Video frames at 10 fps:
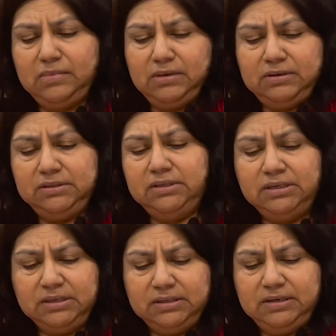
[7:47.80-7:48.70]
You
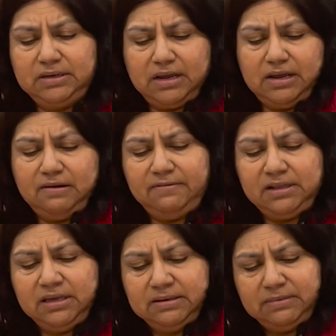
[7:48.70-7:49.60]
see,
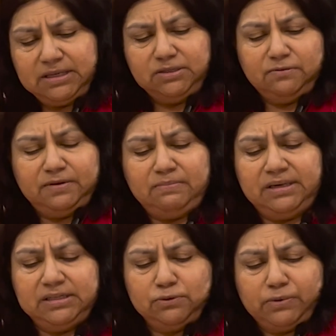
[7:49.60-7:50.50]
everything has to be
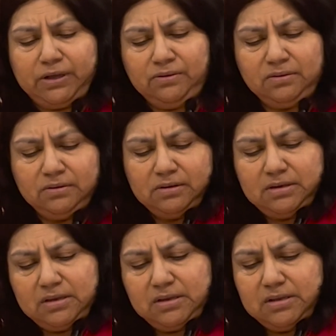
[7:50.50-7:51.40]
mixed well.
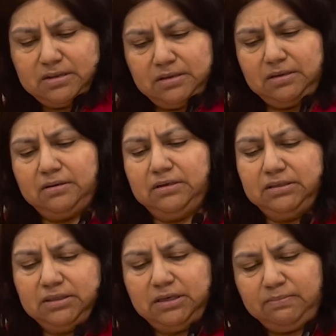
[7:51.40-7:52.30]

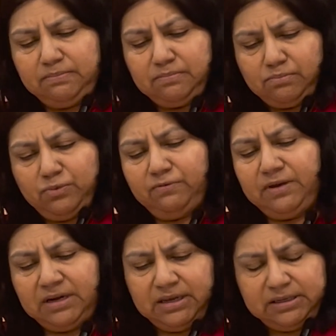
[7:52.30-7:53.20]
Let's keep
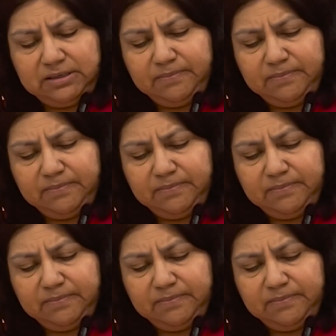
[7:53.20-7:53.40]
moving it.